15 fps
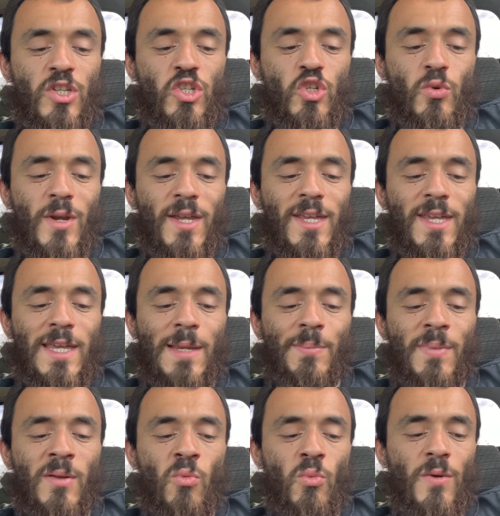strict
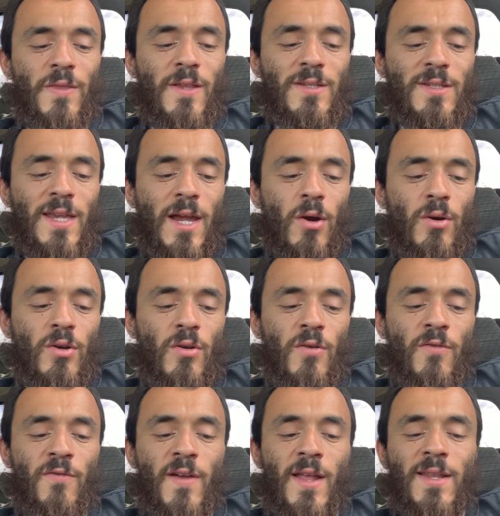keeping with this character
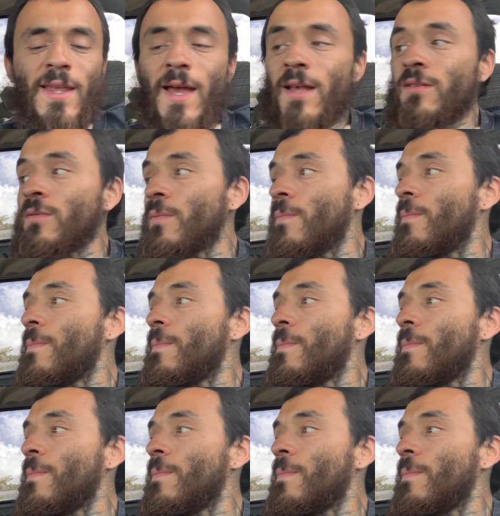of phantasm.